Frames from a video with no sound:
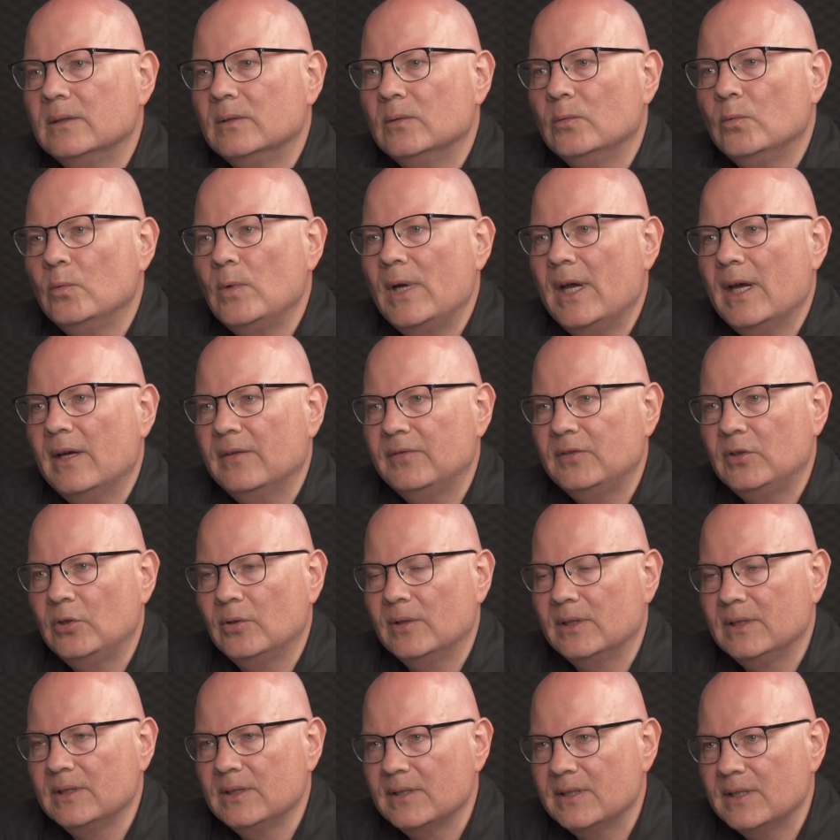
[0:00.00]
we have
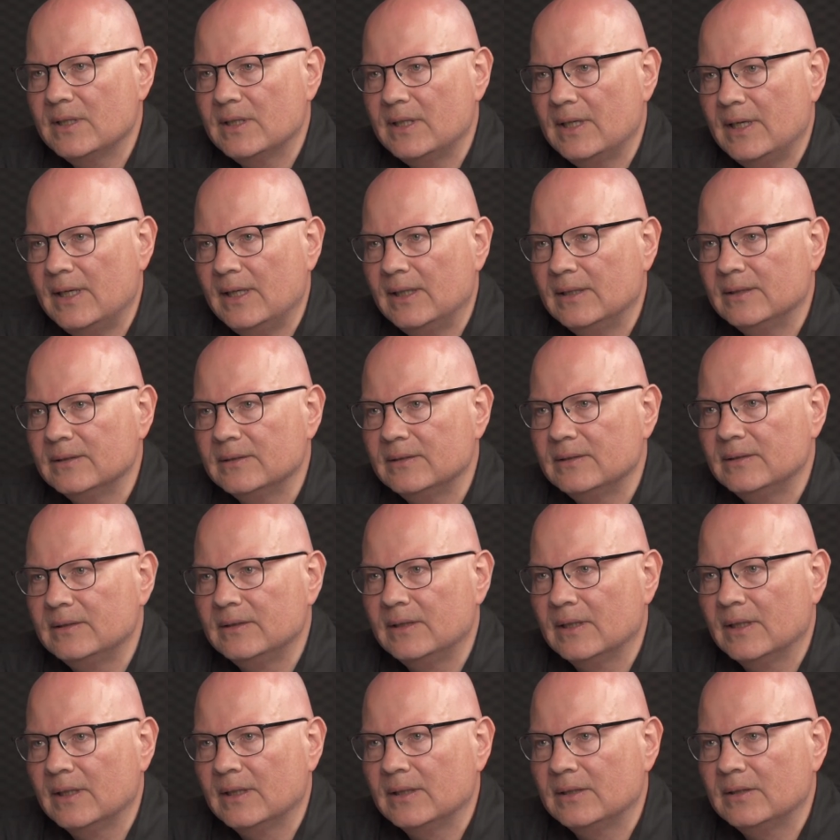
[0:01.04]
to understand
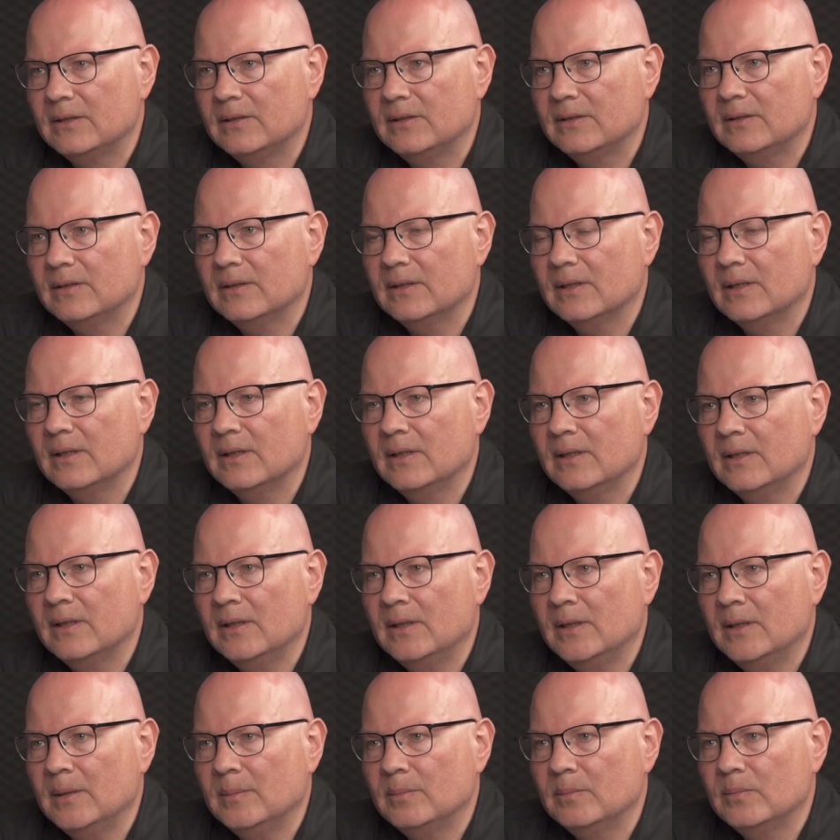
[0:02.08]
that
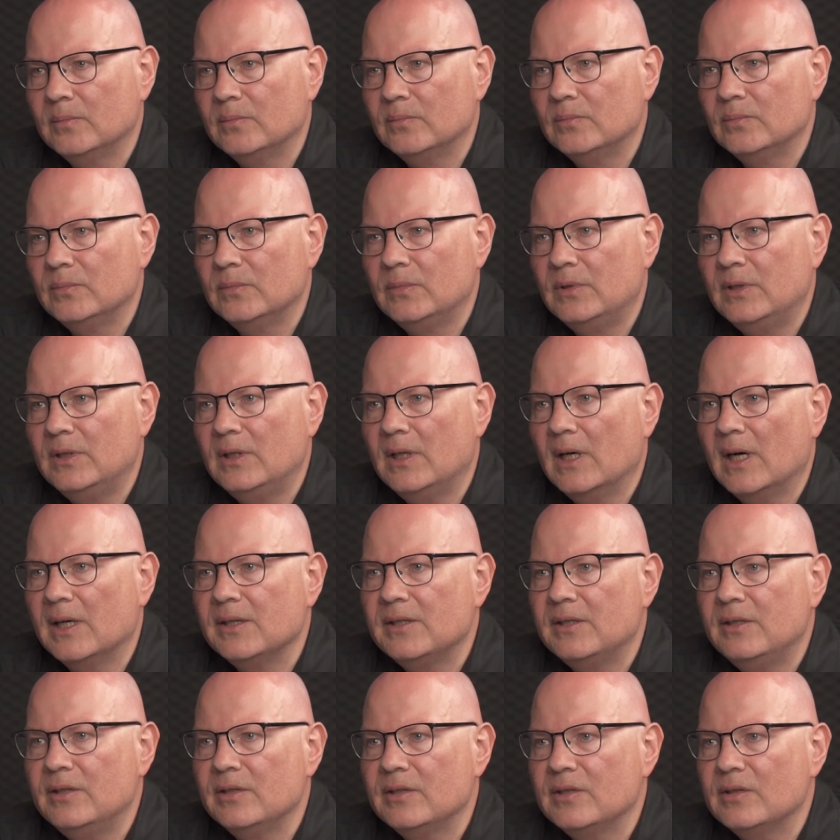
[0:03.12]

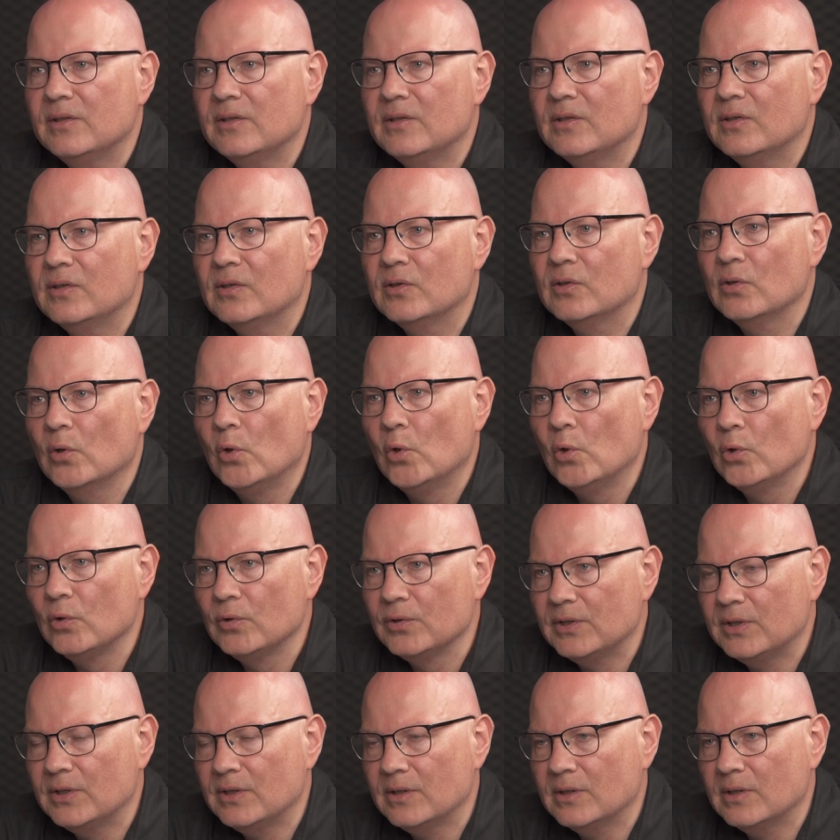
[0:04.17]
at the
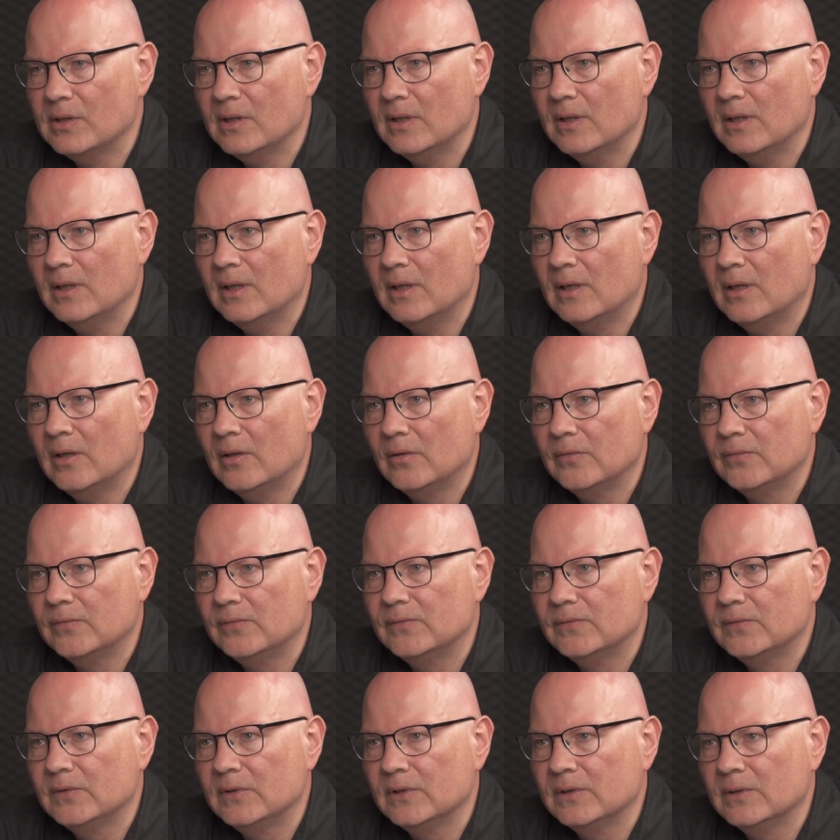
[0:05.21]
source
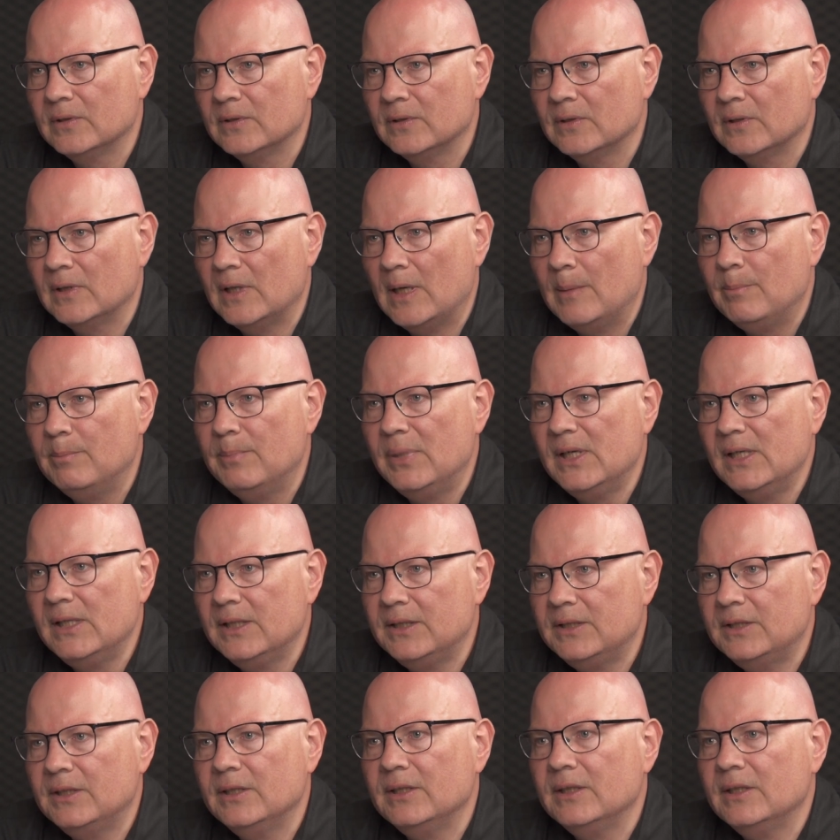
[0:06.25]
of the
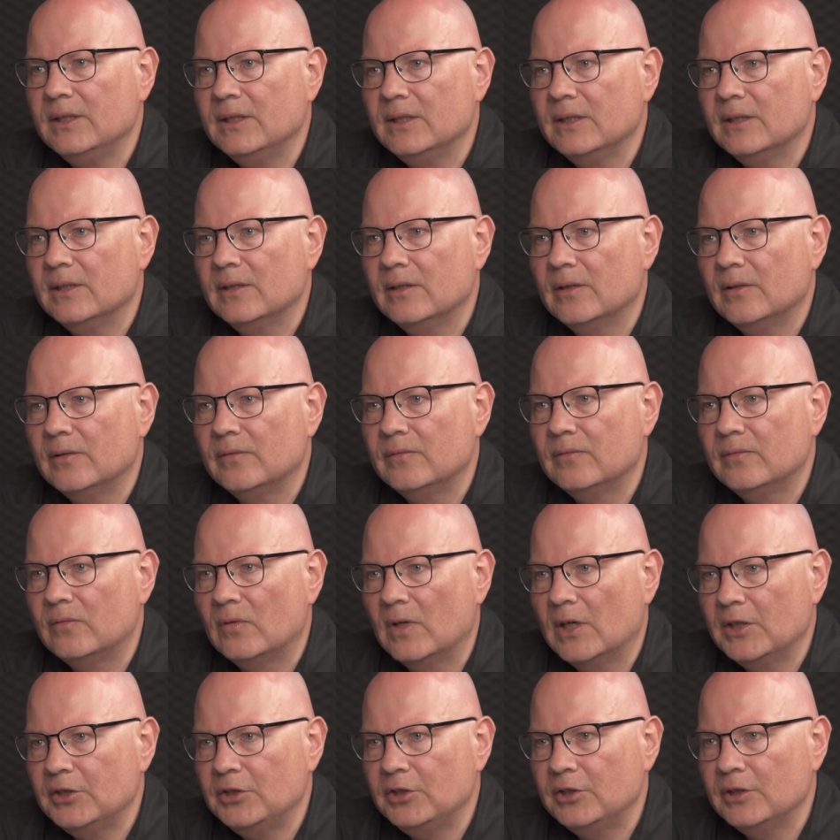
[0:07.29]
ability of
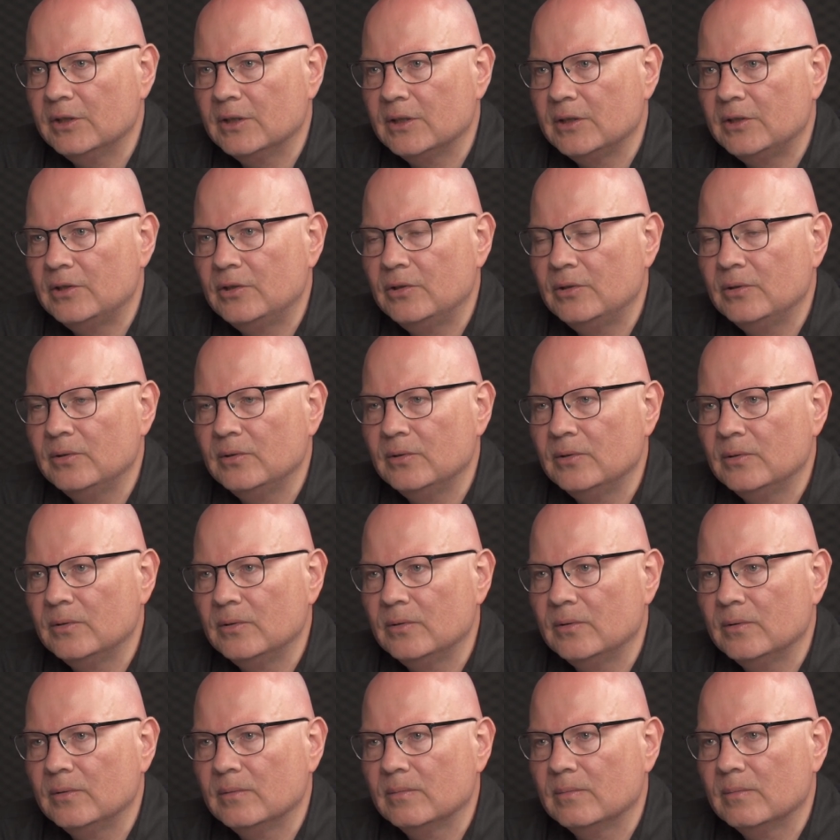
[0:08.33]
Russia
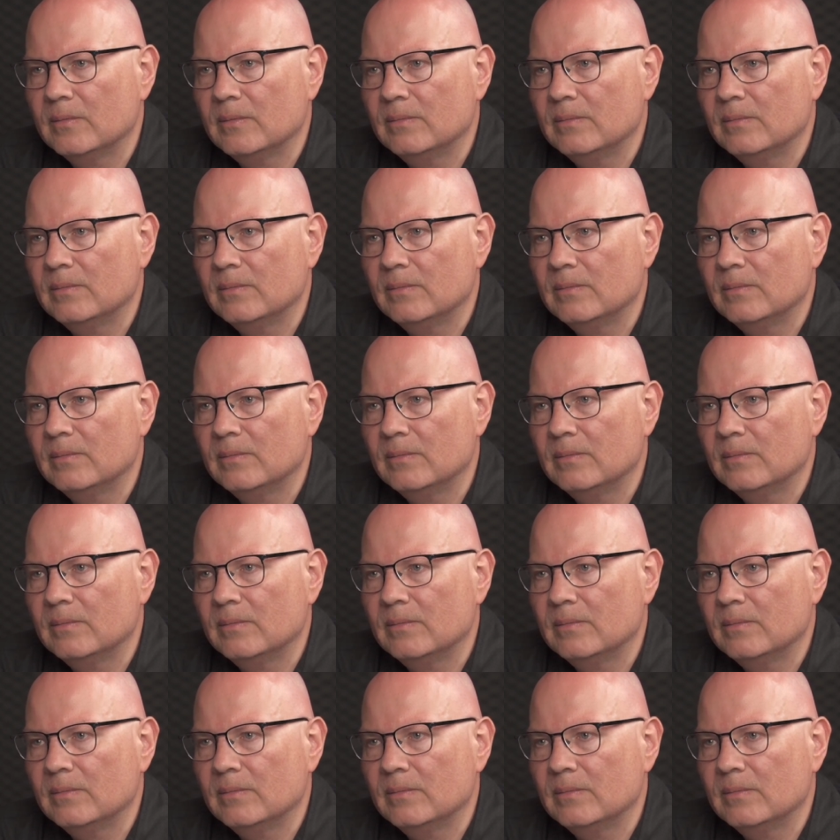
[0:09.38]
to